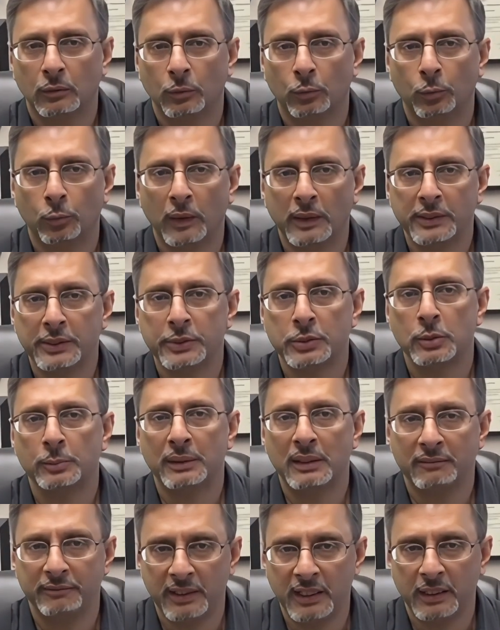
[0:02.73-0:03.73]
1 to 2
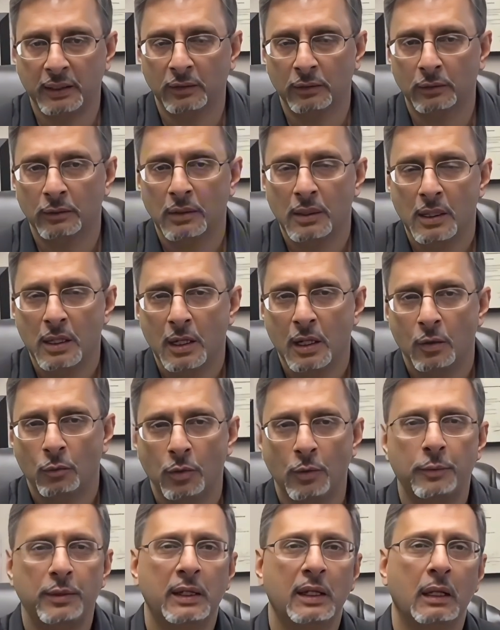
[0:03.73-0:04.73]
minute video
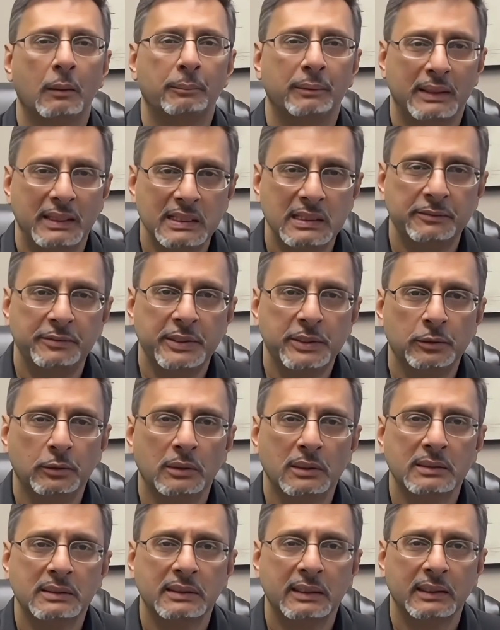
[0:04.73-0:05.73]
where we help
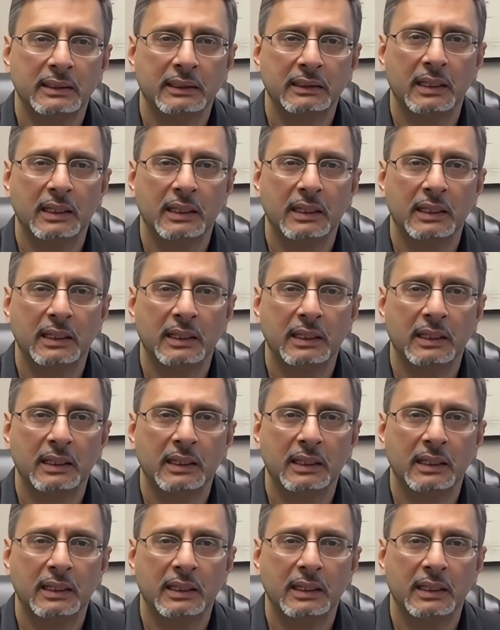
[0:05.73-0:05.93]
individuals